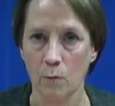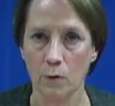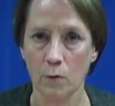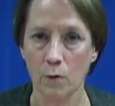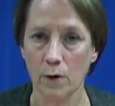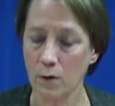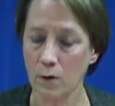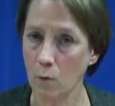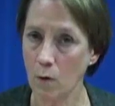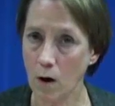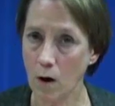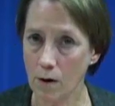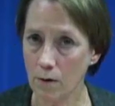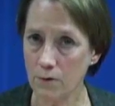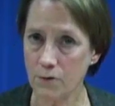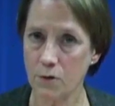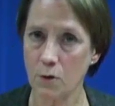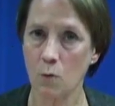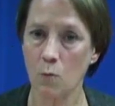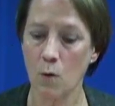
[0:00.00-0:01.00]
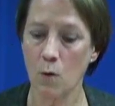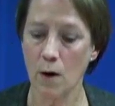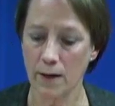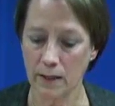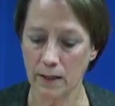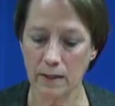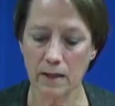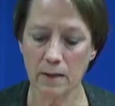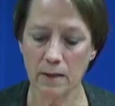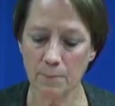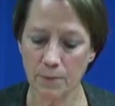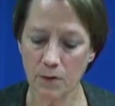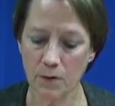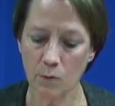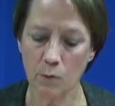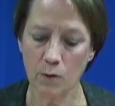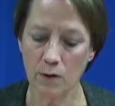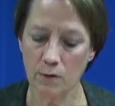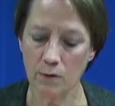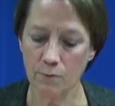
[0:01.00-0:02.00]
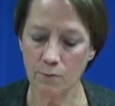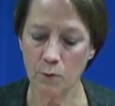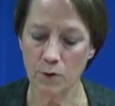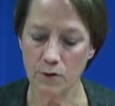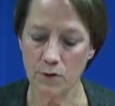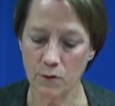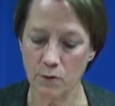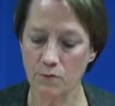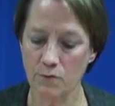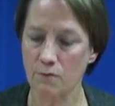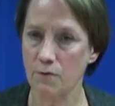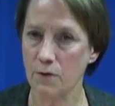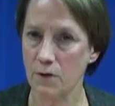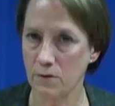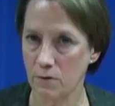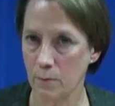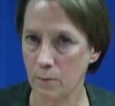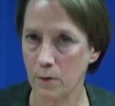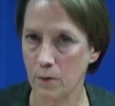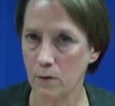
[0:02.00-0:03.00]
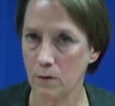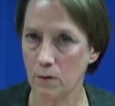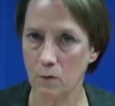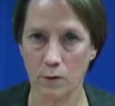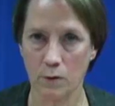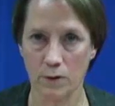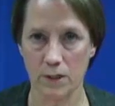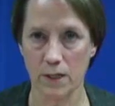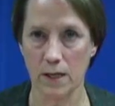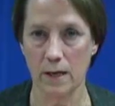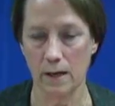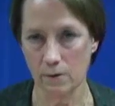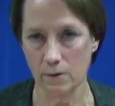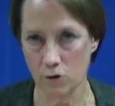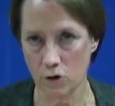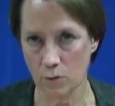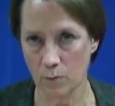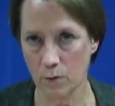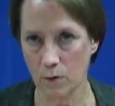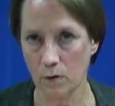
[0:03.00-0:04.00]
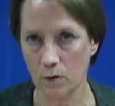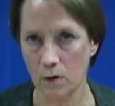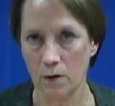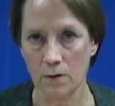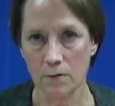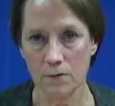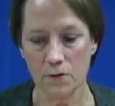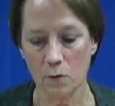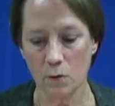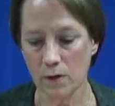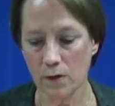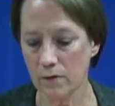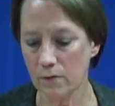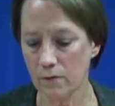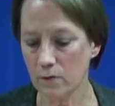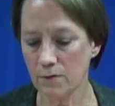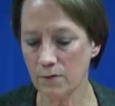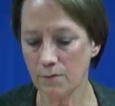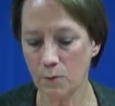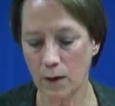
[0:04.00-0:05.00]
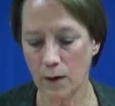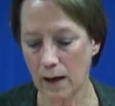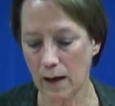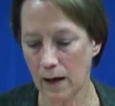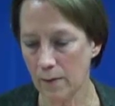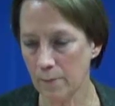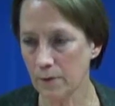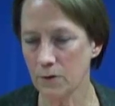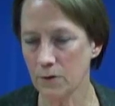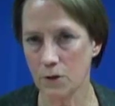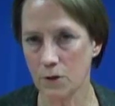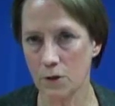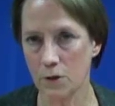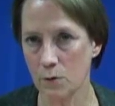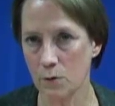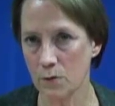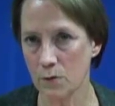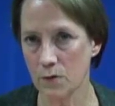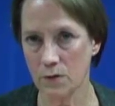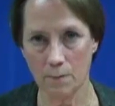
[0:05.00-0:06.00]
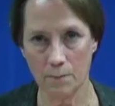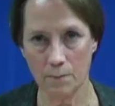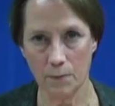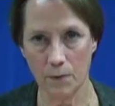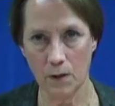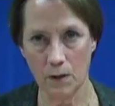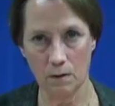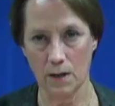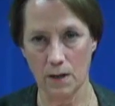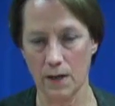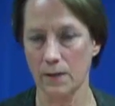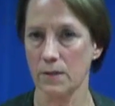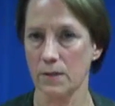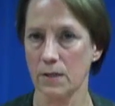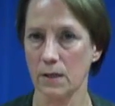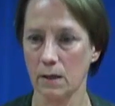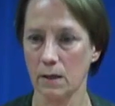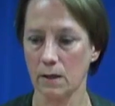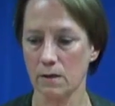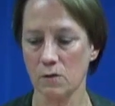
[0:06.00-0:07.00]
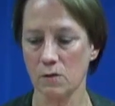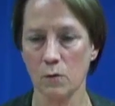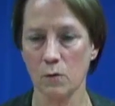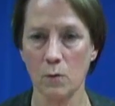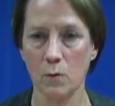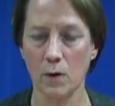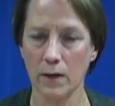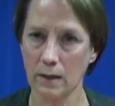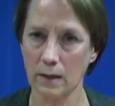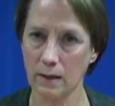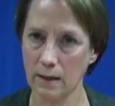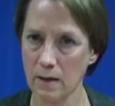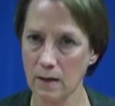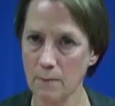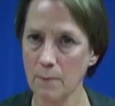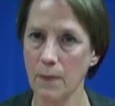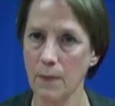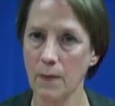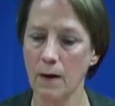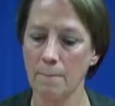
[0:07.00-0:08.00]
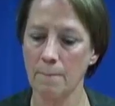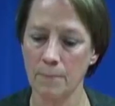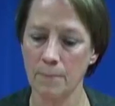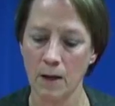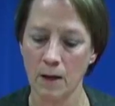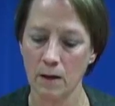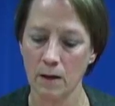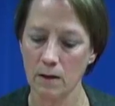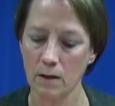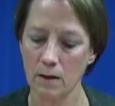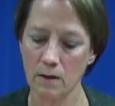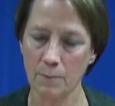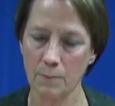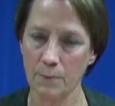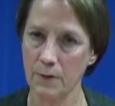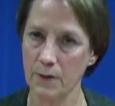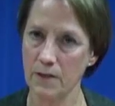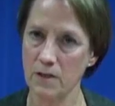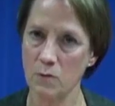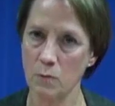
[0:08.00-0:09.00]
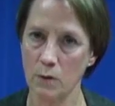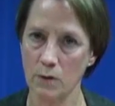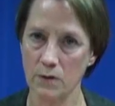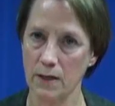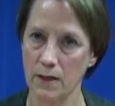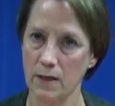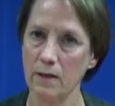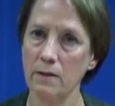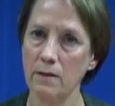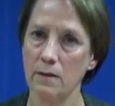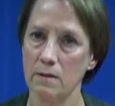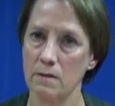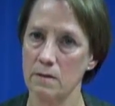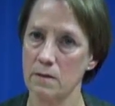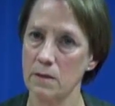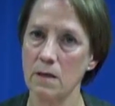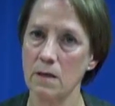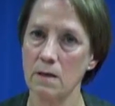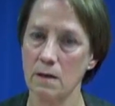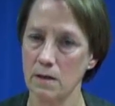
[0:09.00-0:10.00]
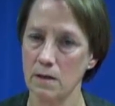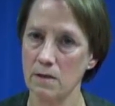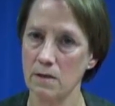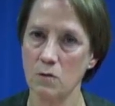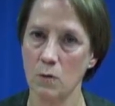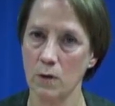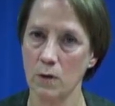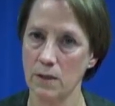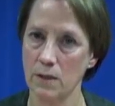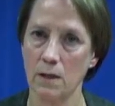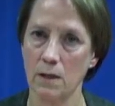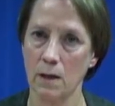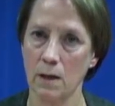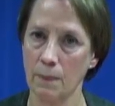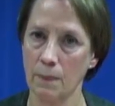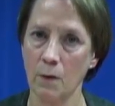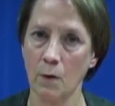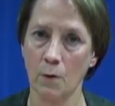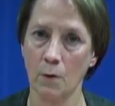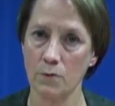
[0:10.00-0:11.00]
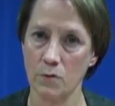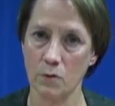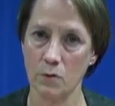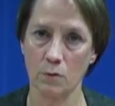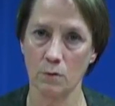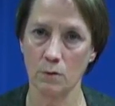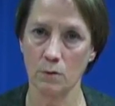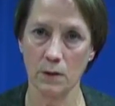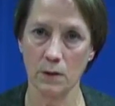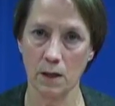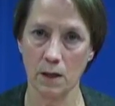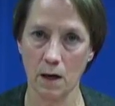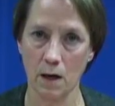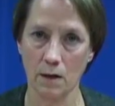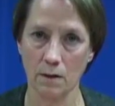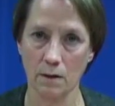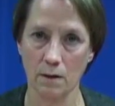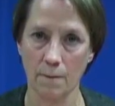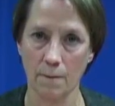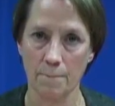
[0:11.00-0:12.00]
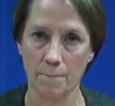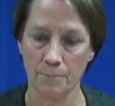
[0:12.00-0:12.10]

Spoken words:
We're going to also want to keep the reinforcers visible or tangible. So even if we're able to use something like tickets, we want to keep them in a place where Dan can see that he's going to get those early on.